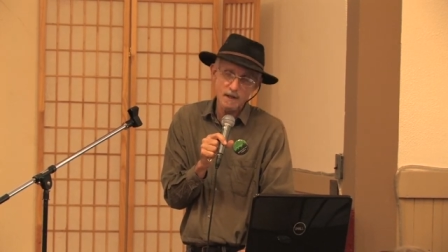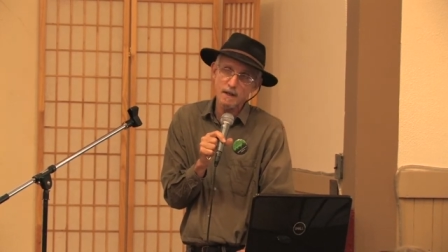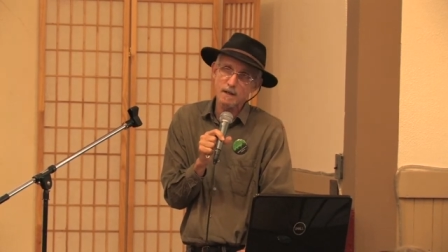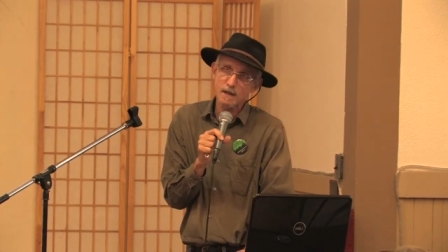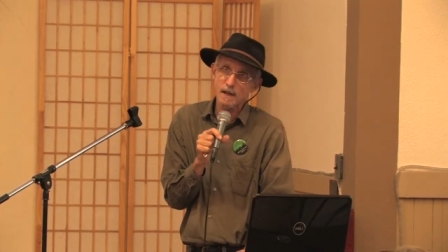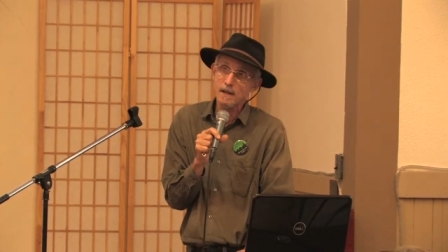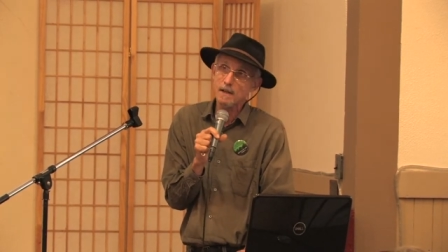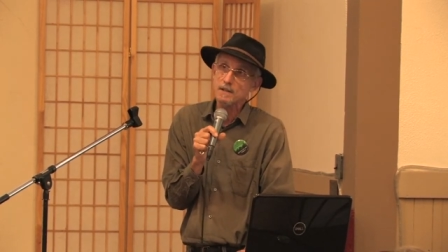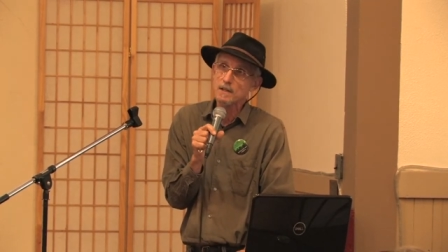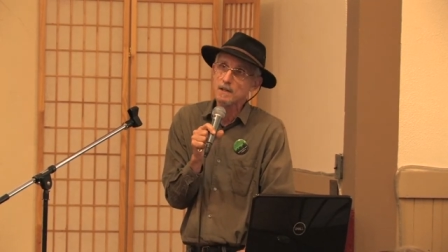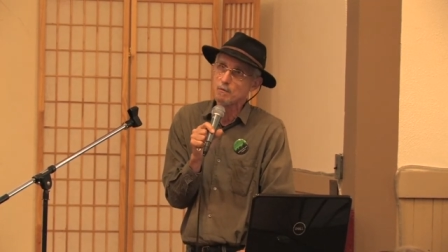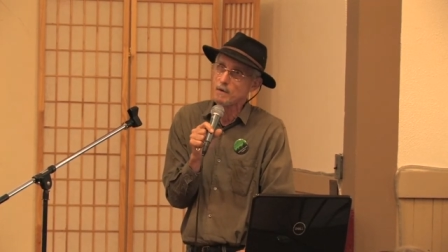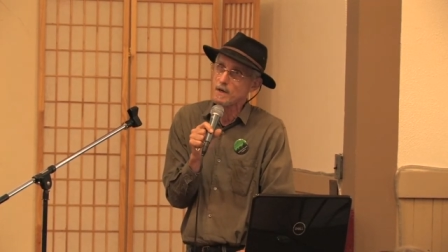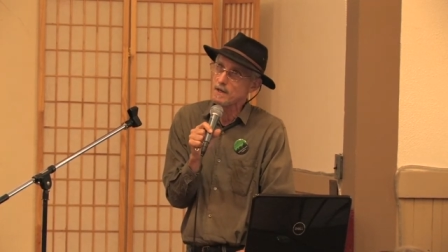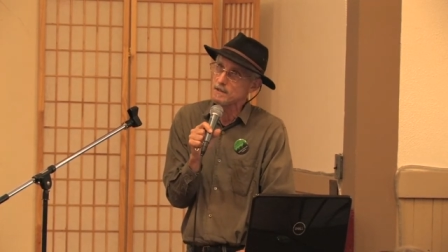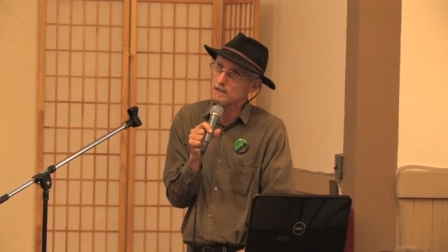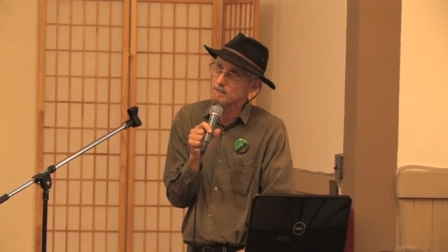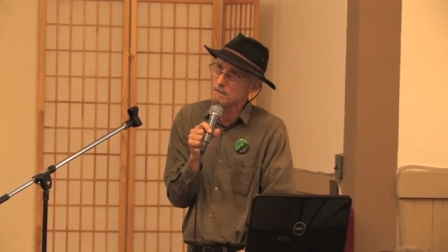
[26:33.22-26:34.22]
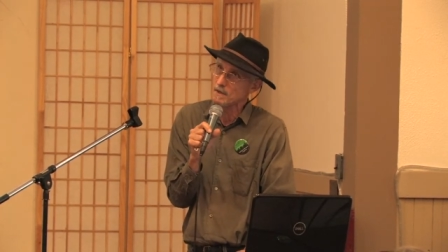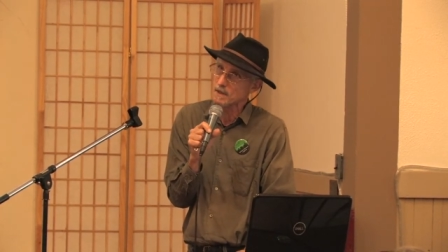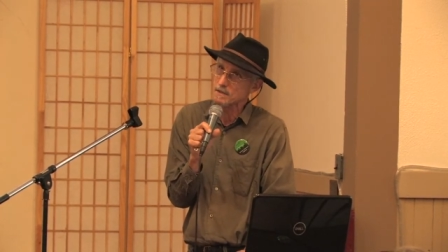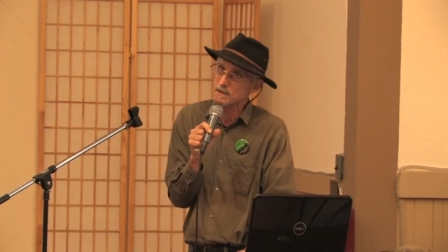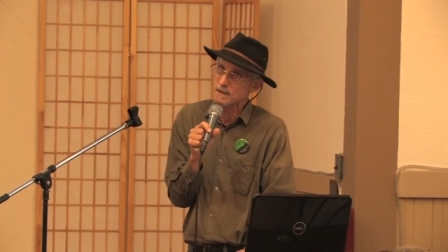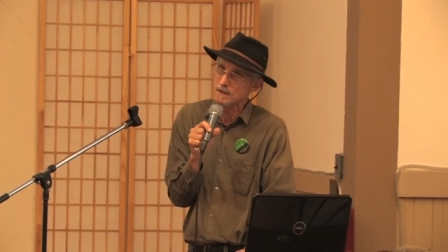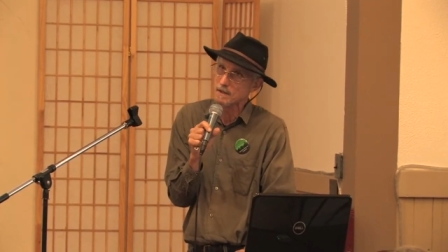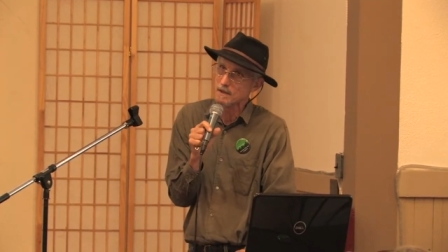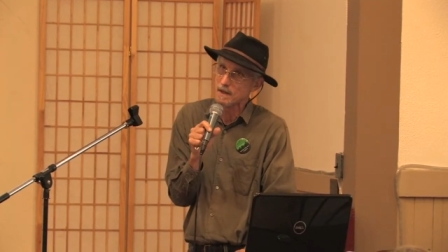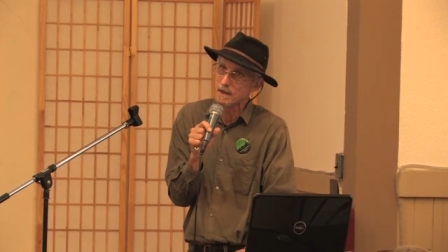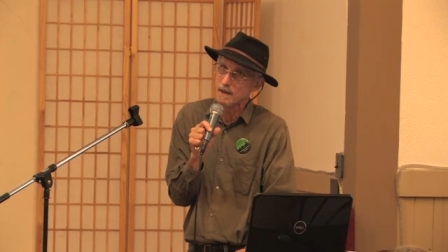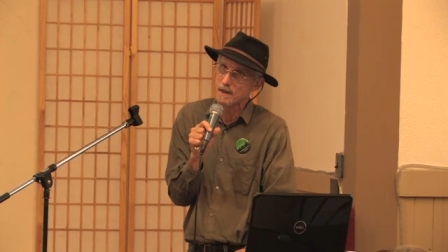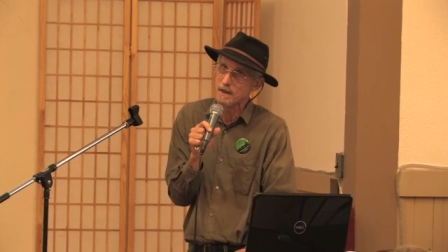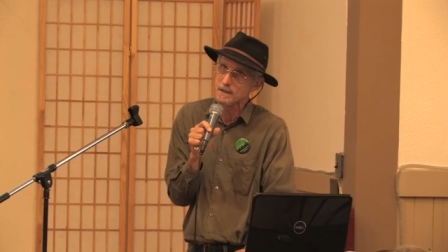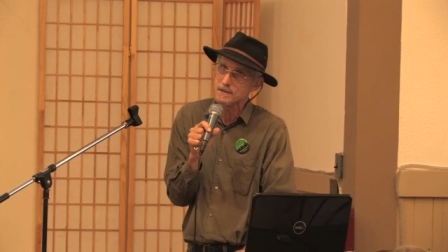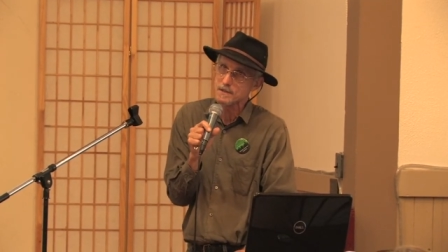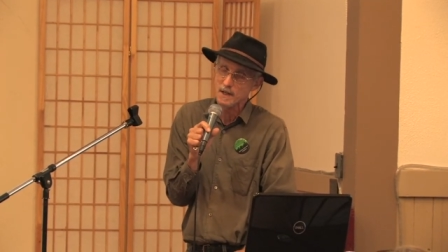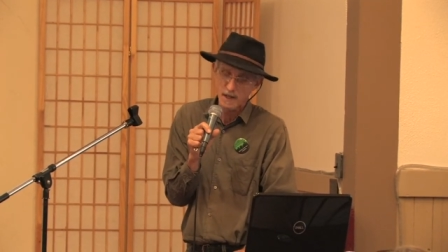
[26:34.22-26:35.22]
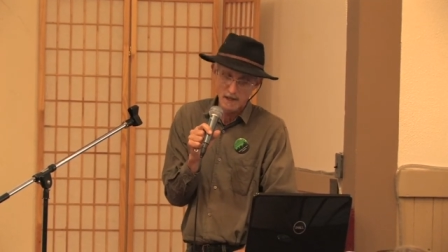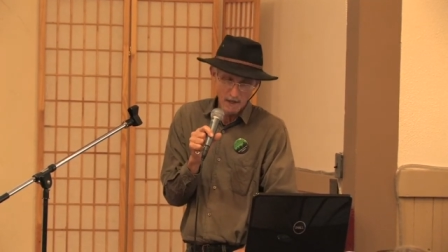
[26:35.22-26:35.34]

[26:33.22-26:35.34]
and anti-race mixing laws.